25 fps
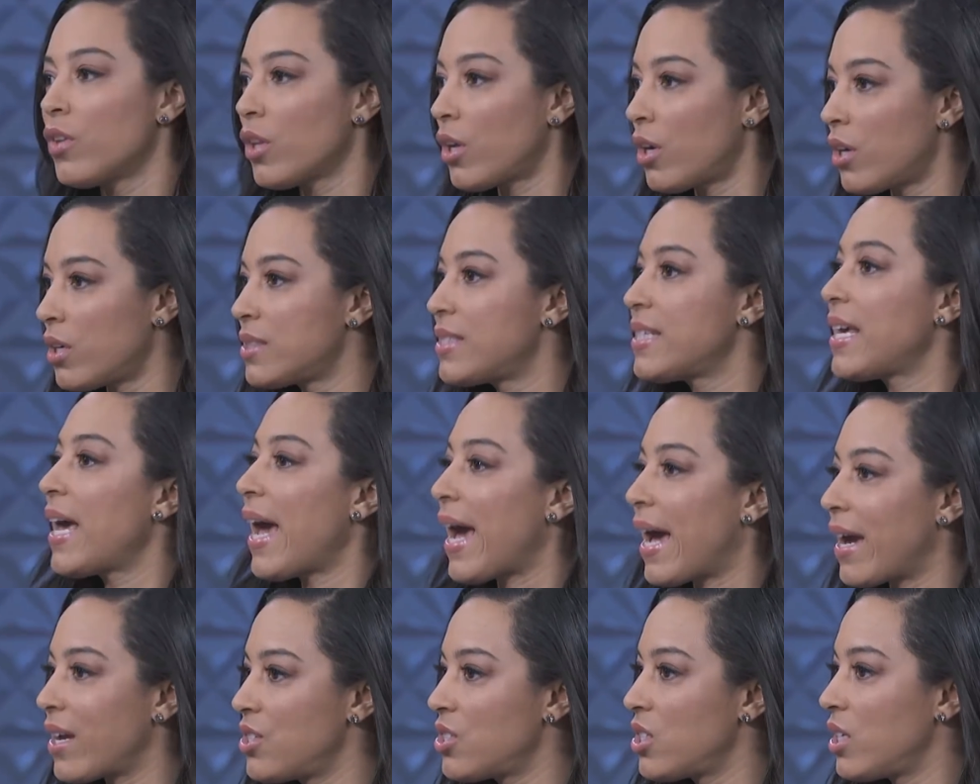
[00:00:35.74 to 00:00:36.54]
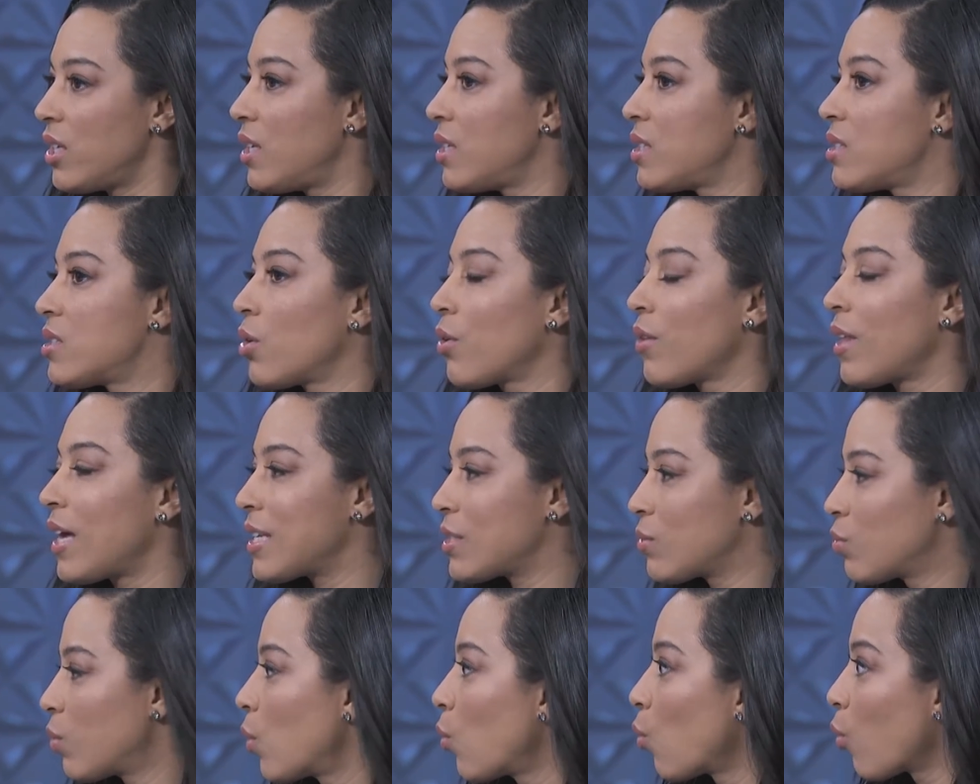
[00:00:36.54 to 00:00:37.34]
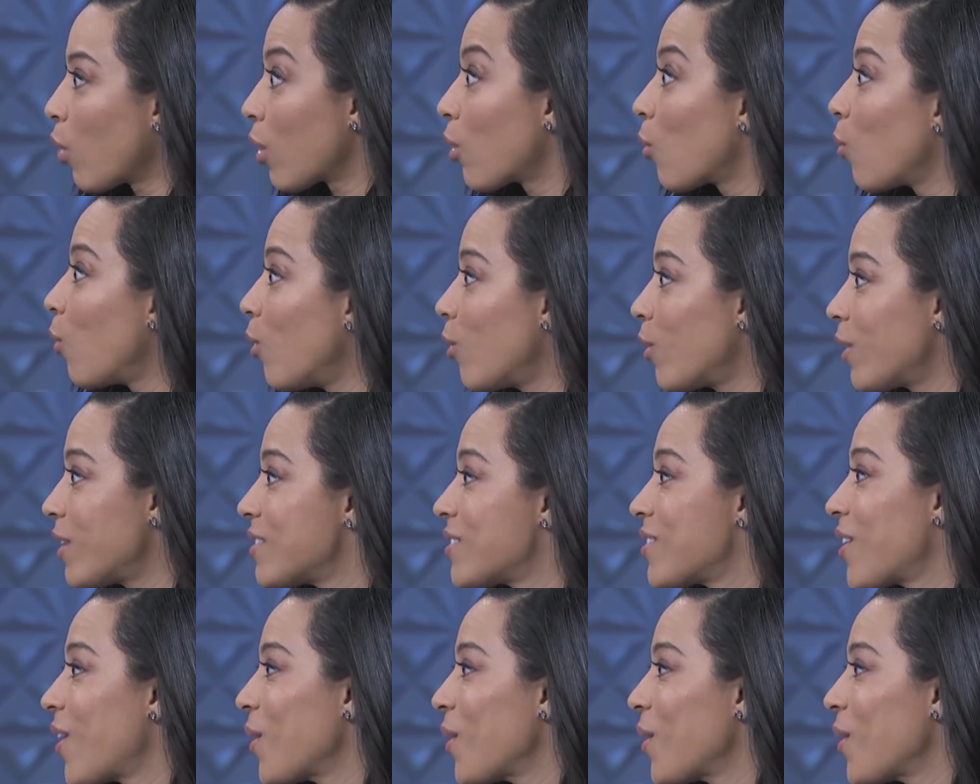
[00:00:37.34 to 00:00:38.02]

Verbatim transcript: learned to action. And so that's what Work Woke is